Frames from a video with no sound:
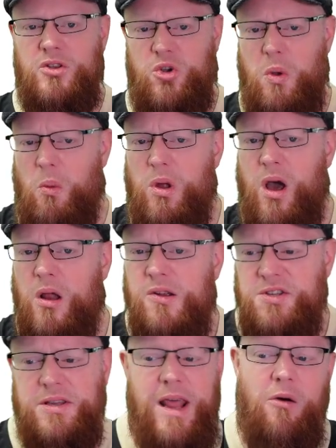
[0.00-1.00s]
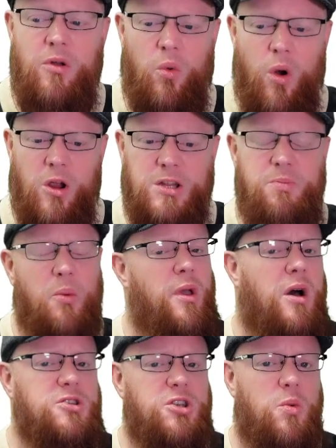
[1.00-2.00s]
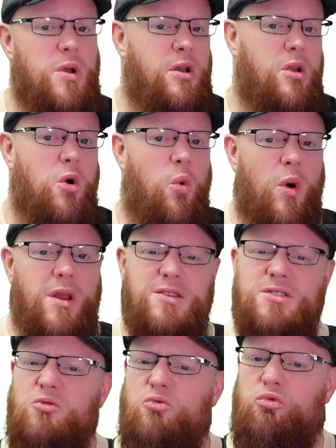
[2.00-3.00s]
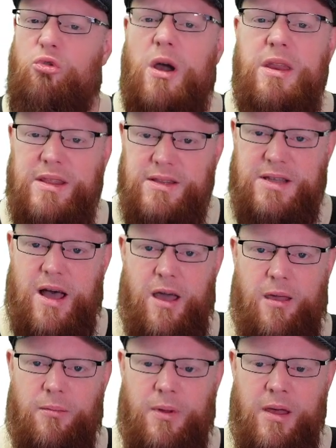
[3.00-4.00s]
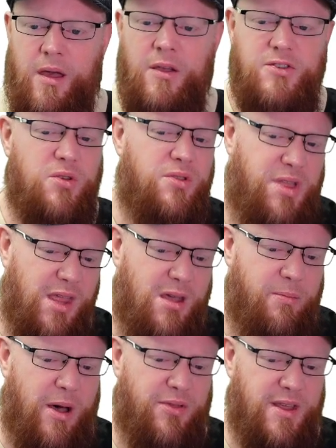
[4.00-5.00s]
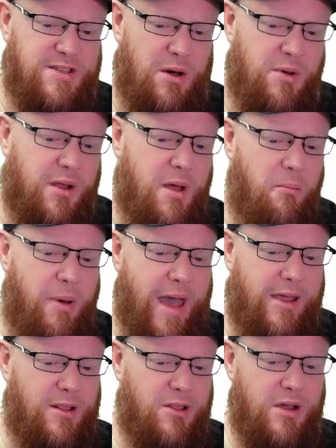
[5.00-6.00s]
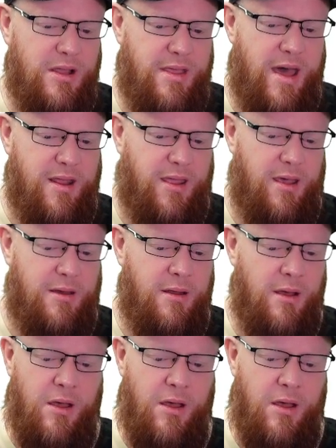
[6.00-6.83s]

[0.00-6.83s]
We want to understand how it works, but we also want to know what is the running time. So think about this. I want to come back and look at that again.